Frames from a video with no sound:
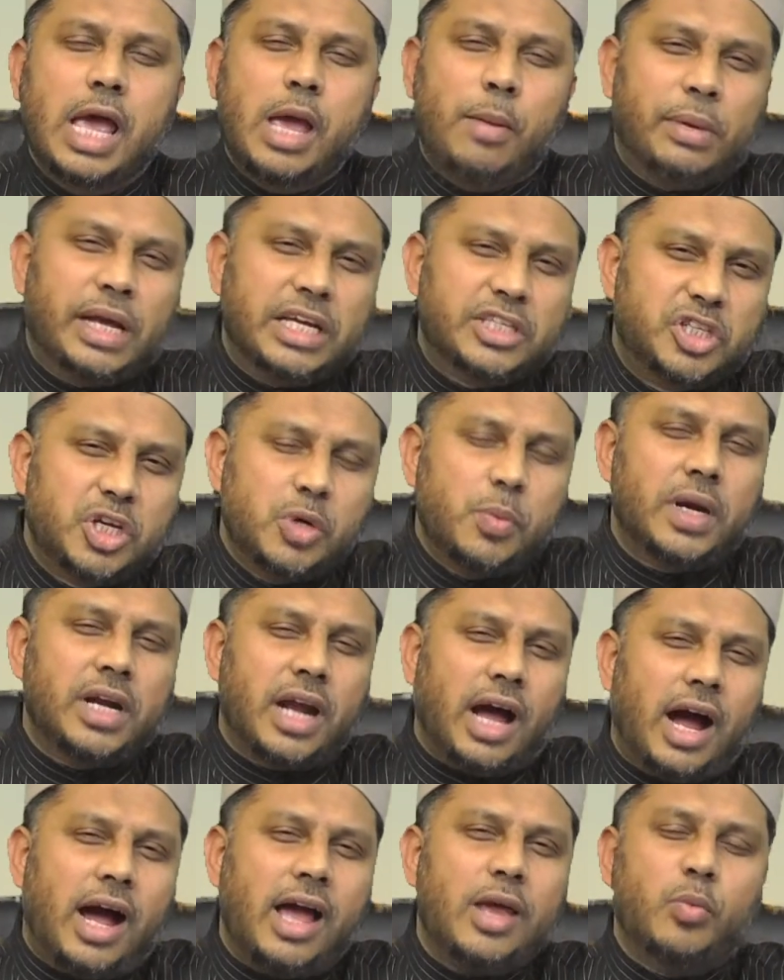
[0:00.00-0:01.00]
Because you and
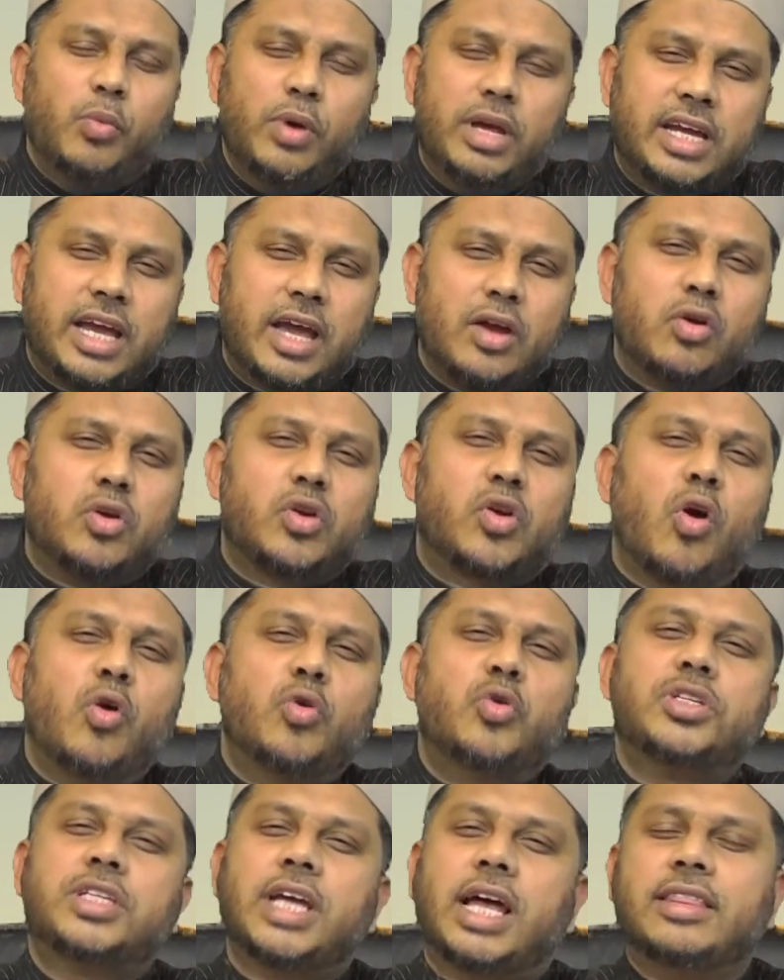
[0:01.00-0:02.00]
I, we cannot go
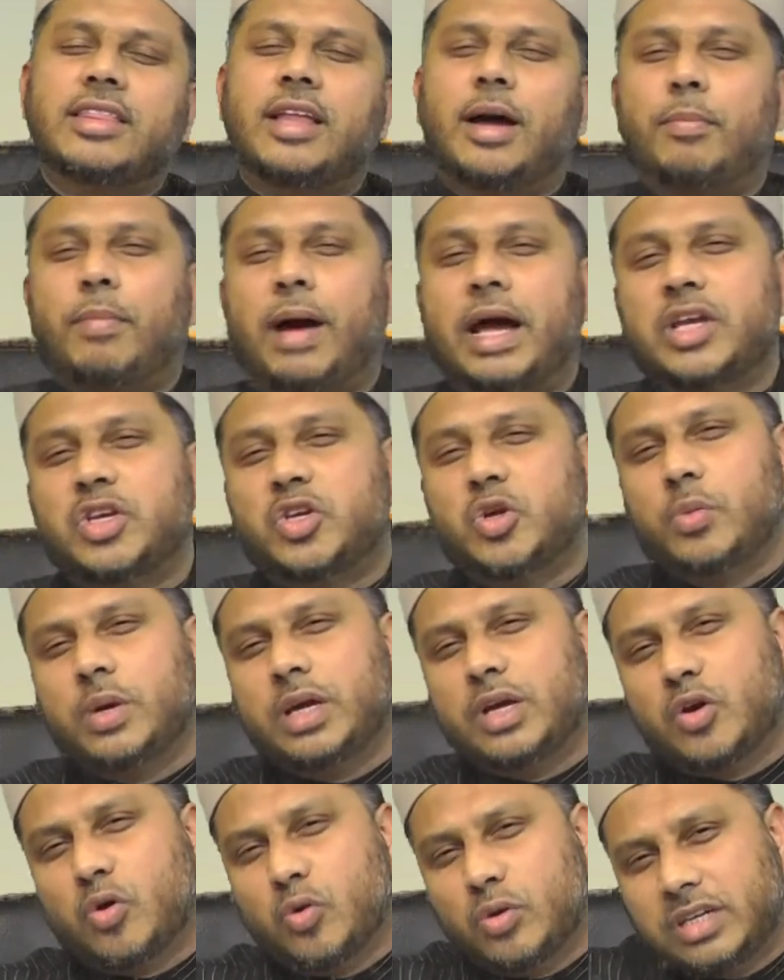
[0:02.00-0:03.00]
to Jannah by
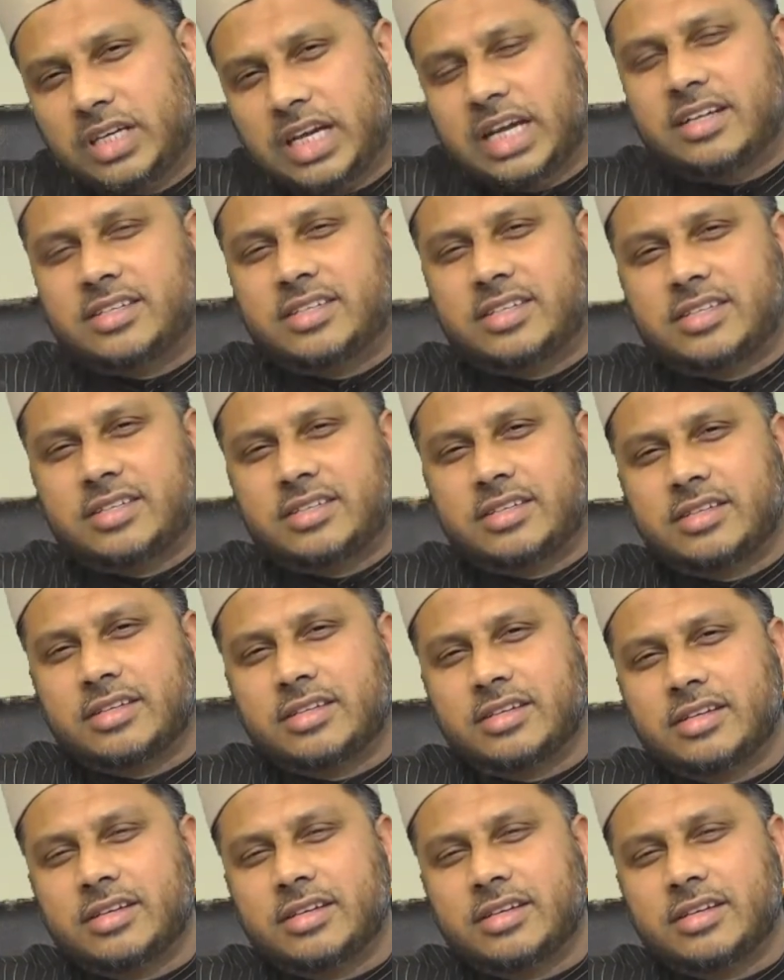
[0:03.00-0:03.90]
doing good deeds.